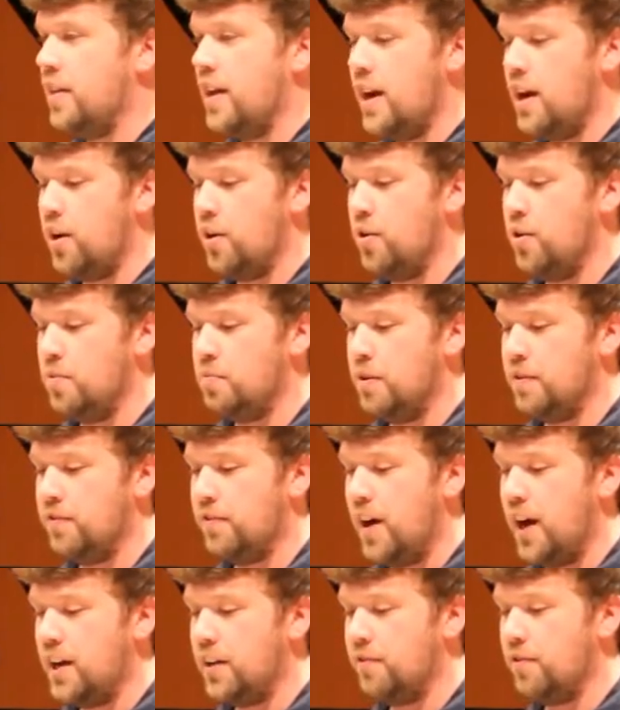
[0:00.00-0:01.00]
are there who had been
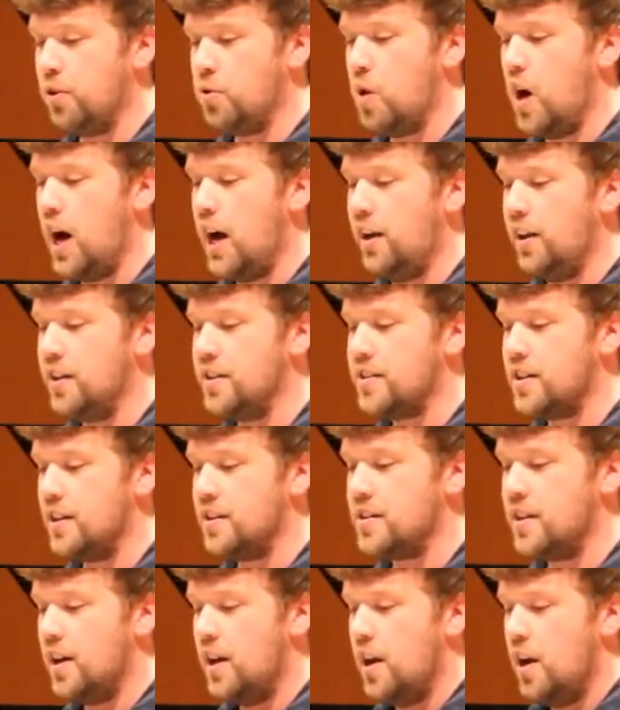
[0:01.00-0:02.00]
fighting for a while, he
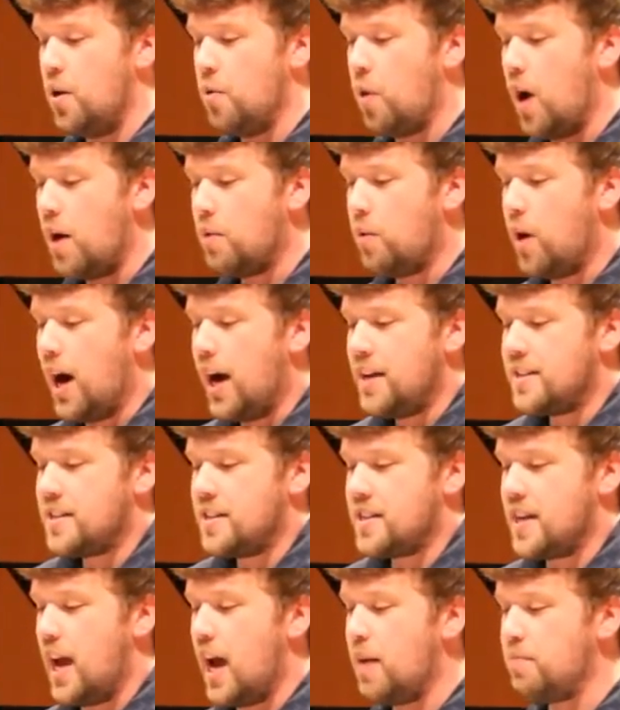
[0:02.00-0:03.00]
says, why, why is
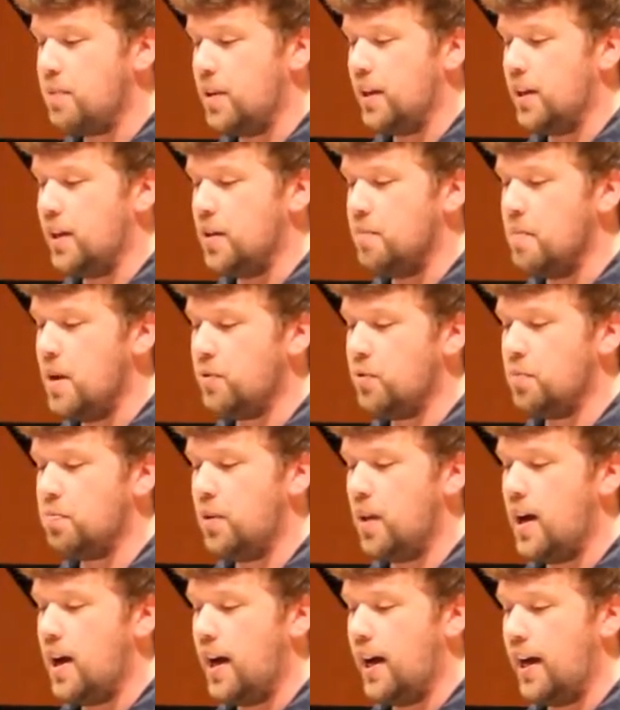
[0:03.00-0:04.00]
this happening? And the men
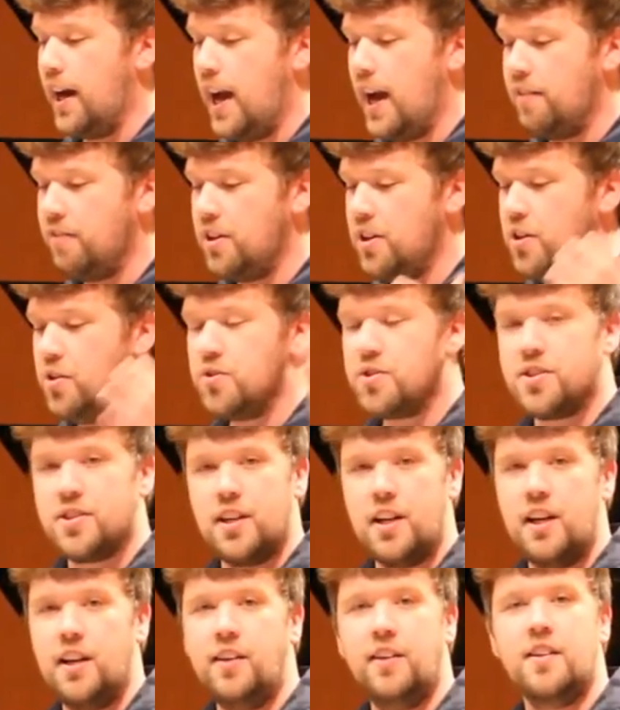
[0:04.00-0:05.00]
reply, Haven't you
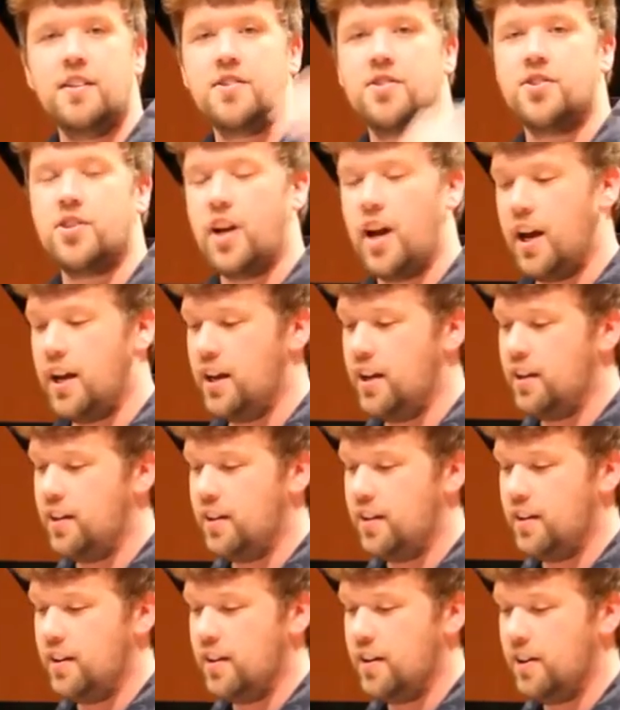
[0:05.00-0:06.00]
seen this giant?
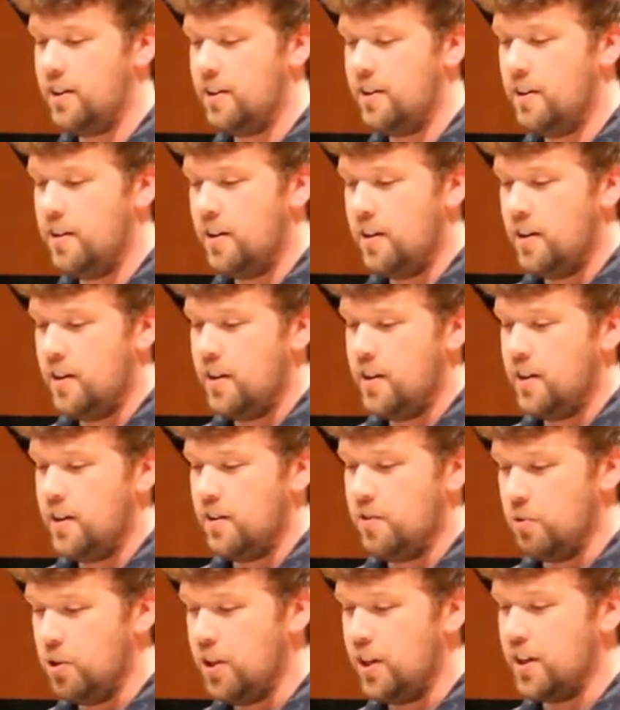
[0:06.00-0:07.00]

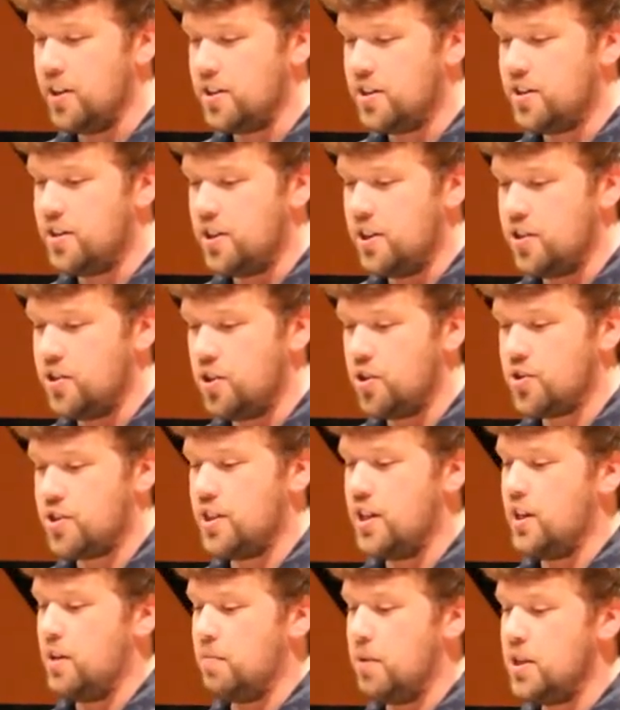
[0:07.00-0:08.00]
Really, did you
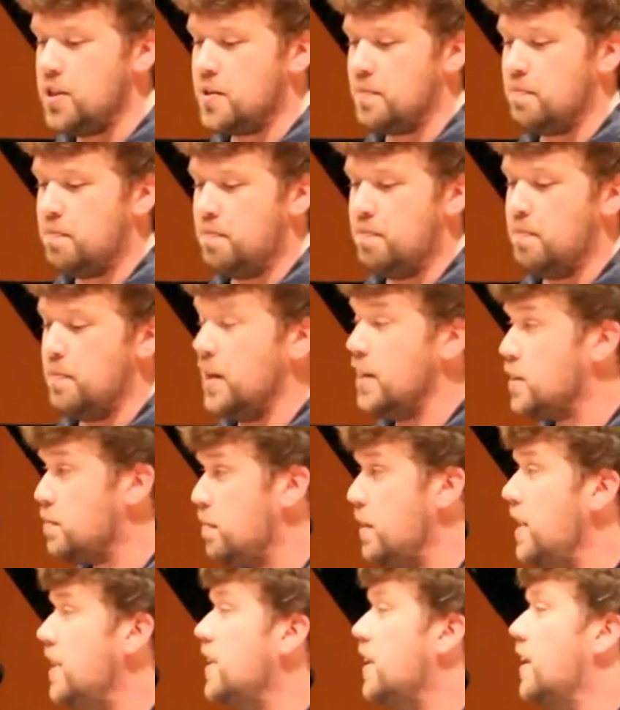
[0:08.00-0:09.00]
see him? He's, he's
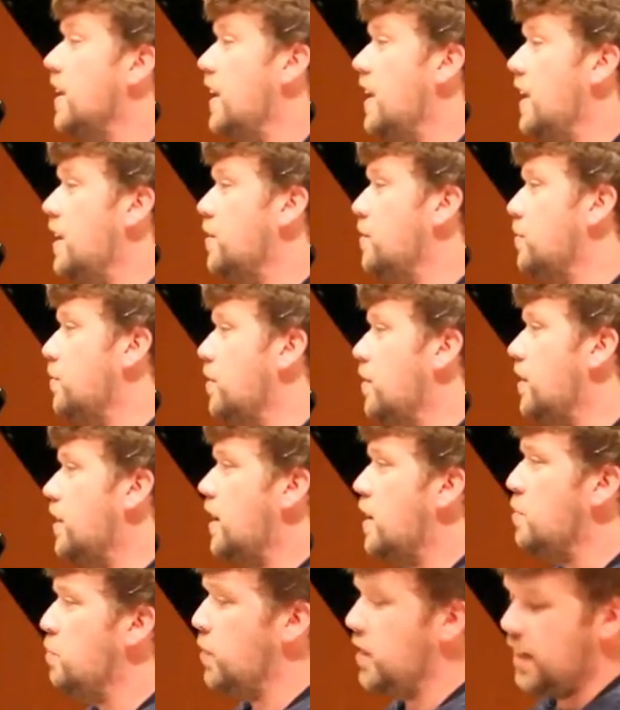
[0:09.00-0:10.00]
big and,
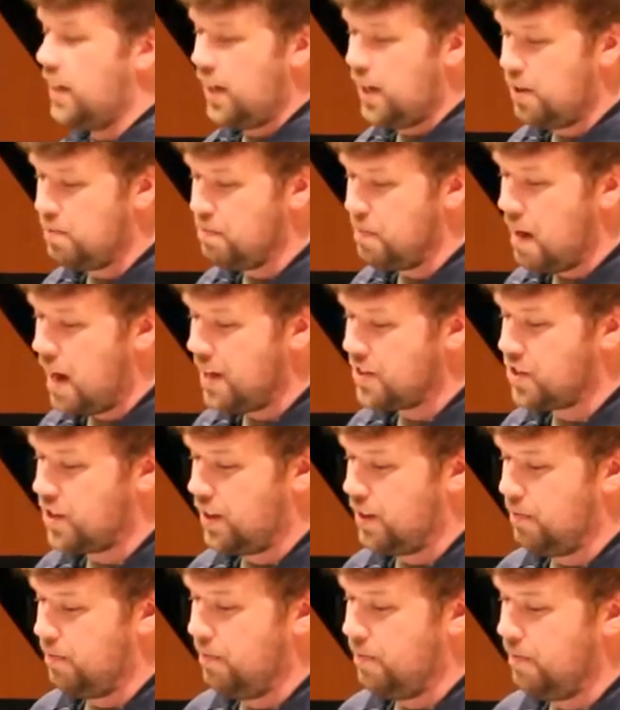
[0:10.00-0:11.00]
and we can't match
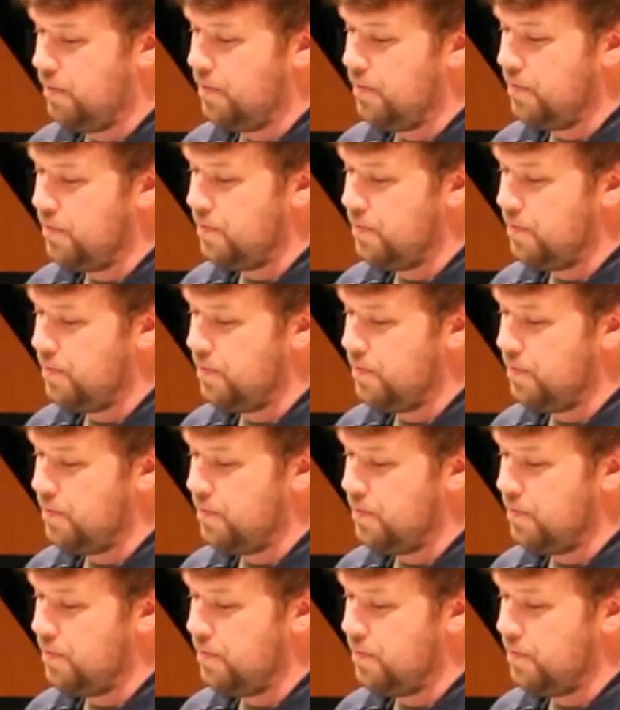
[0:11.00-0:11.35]
him.